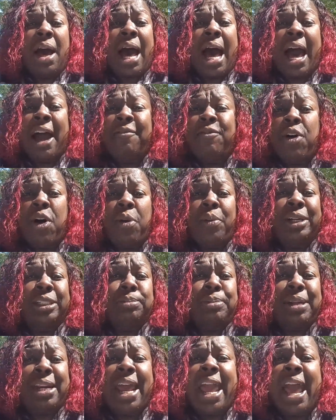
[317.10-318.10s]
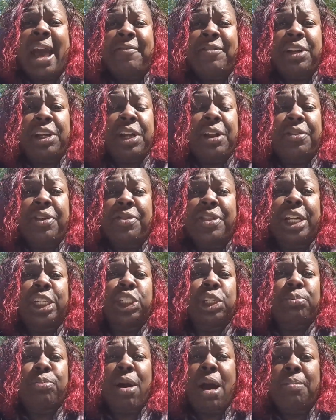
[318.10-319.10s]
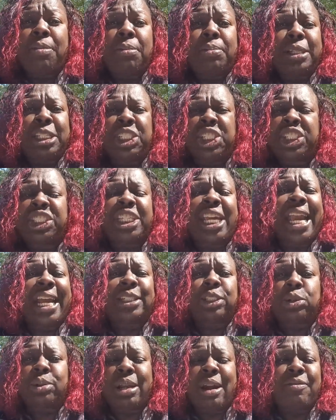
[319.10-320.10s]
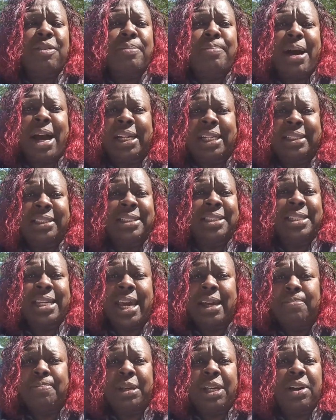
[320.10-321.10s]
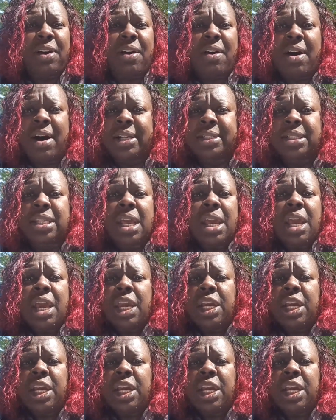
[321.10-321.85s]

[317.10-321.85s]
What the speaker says: I've always been an advocate that they should probably just cancel everybody's debt, because